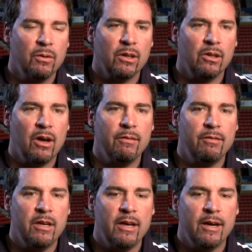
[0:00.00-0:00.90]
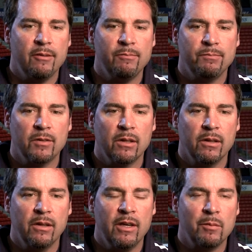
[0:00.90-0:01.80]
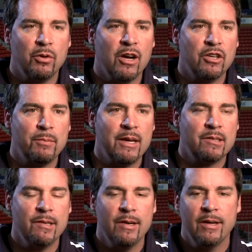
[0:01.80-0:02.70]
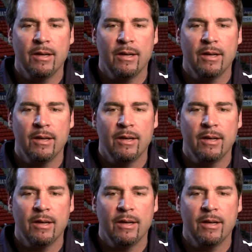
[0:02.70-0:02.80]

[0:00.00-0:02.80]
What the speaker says: with a lot of the young prospects.